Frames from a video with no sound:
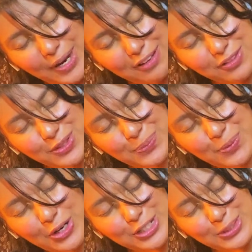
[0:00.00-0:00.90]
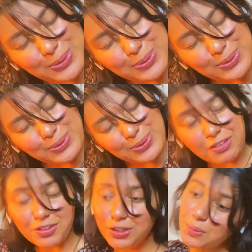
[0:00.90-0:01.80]
if you want to. But
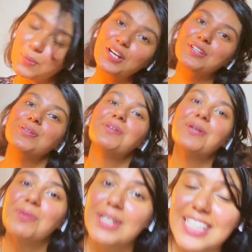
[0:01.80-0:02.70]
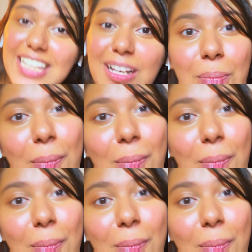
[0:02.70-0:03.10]
if you don't want to, don't do anything.